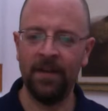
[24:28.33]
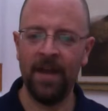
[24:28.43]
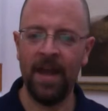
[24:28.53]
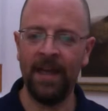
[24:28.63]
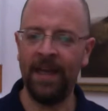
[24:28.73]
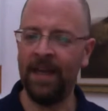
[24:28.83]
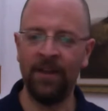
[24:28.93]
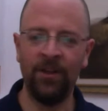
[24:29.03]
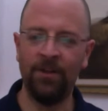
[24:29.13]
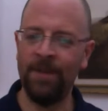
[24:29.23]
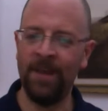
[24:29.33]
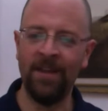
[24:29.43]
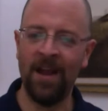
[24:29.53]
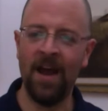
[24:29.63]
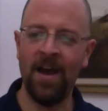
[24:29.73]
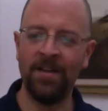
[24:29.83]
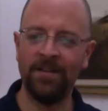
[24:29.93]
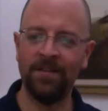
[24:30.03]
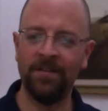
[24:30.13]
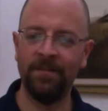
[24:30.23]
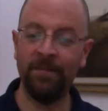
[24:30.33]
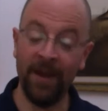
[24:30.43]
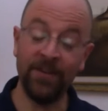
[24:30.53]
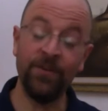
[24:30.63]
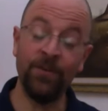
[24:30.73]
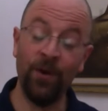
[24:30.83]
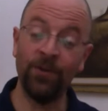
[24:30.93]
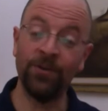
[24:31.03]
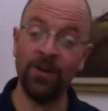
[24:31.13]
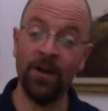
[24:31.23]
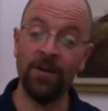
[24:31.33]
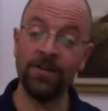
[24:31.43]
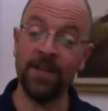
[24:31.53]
and he didn't look me in the eyes. My 2 older daughters,